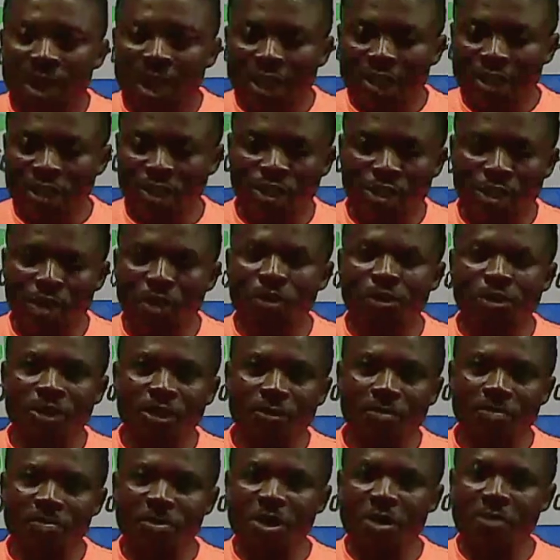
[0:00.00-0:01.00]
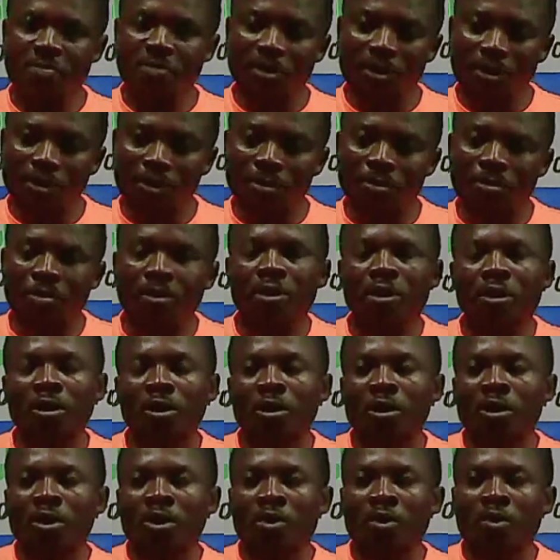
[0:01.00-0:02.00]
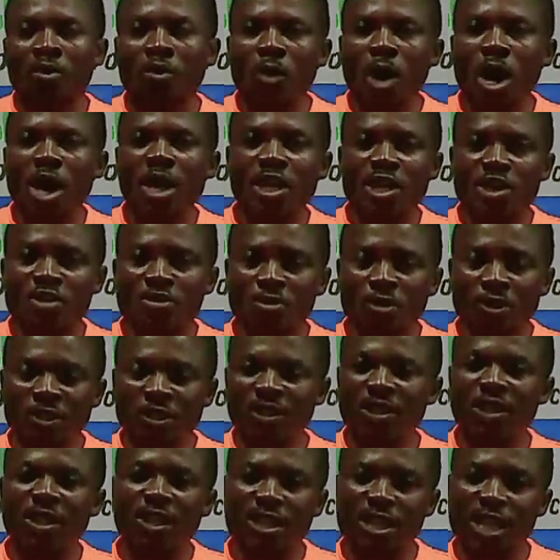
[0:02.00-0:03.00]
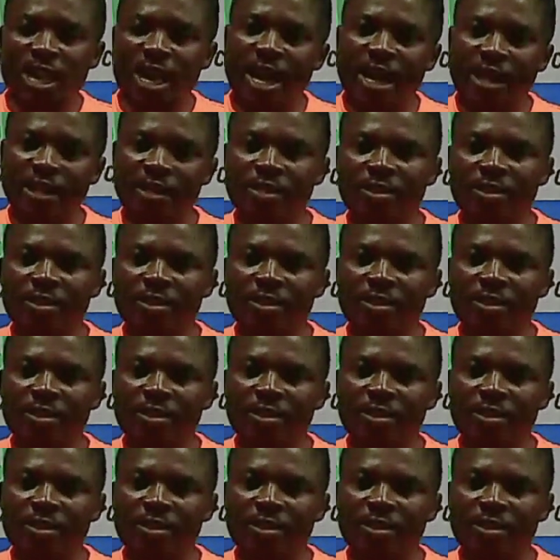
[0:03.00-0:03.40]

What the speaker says: exalting people. When you see that,